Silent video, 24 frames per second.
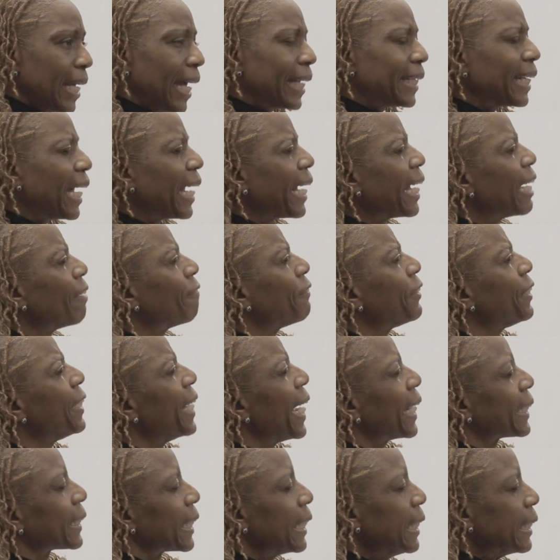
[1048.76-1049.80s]
And I have
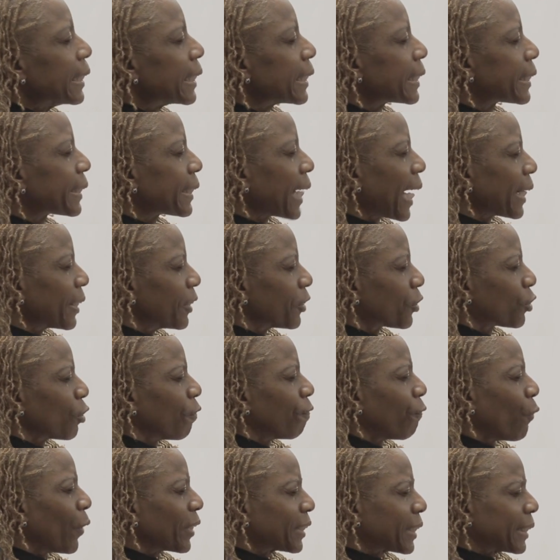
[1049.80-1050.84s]
yet to silence
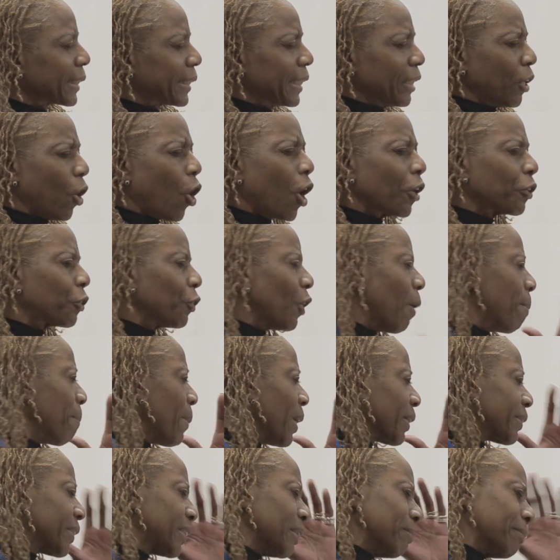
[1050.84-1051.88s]
the voices that argue
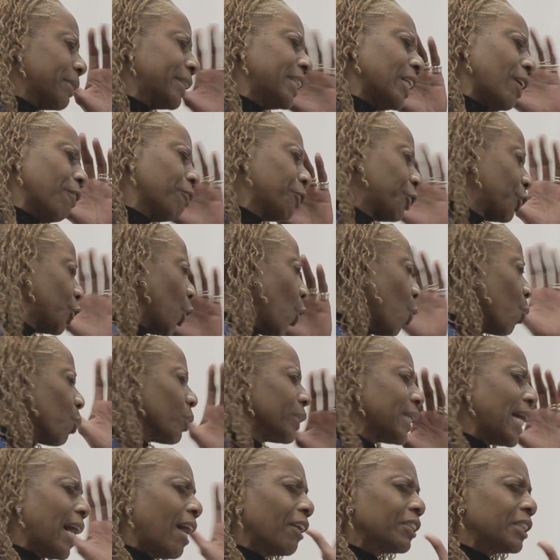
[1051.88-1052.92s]
amongst themselves so
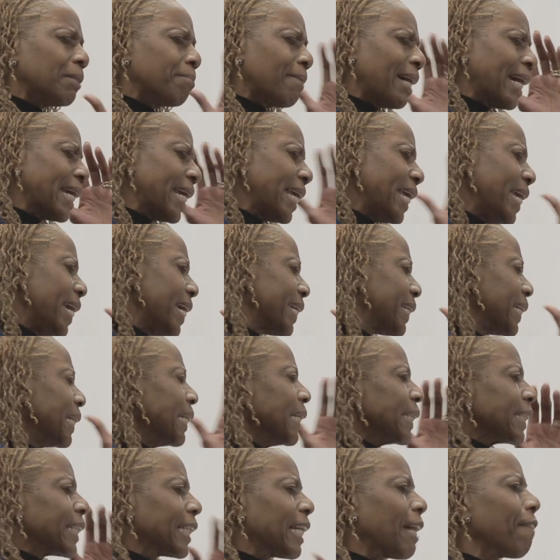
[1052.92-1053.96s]
loud in my head
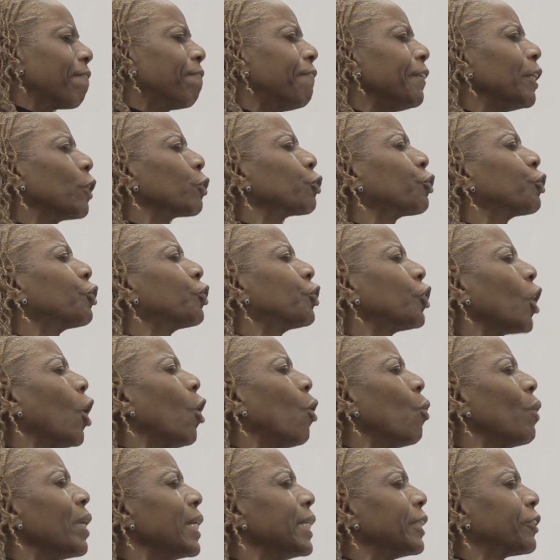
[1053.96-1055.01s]
that I feel so
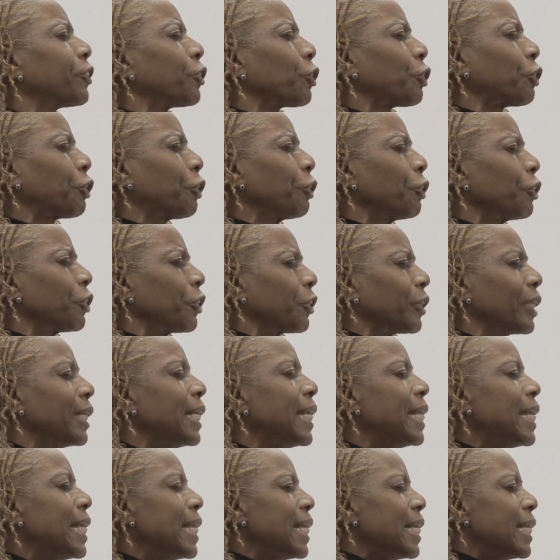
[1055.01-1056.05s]
insecure
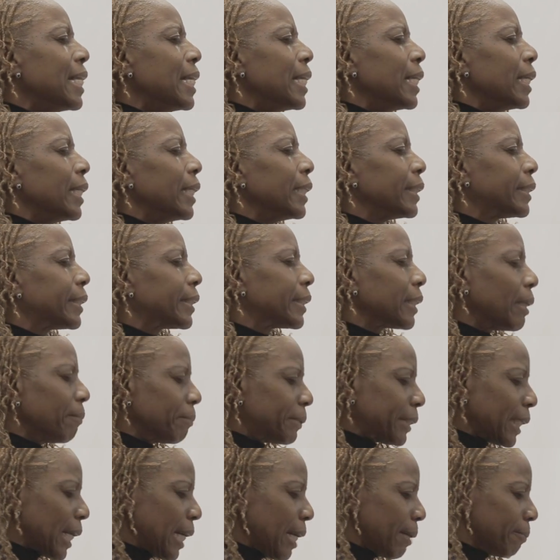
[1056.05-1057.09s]
and
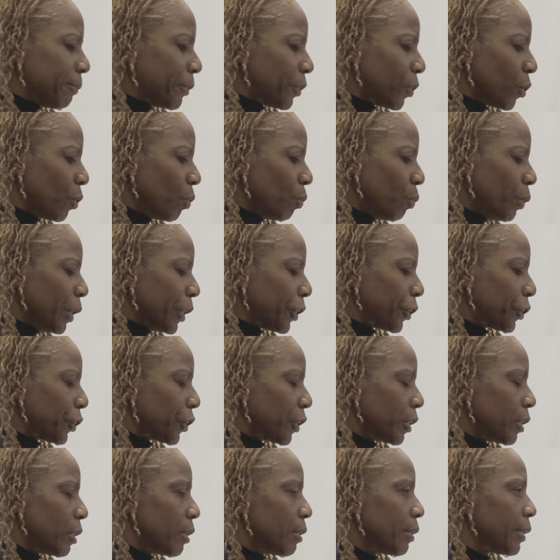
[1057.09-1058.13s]
sometimes
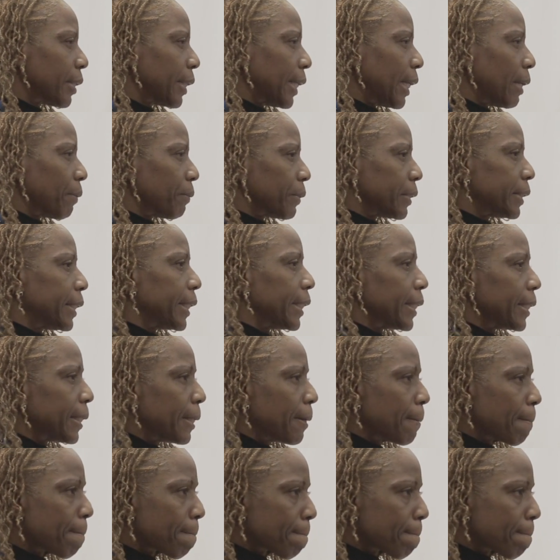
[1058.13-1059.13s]
wish that I were dead.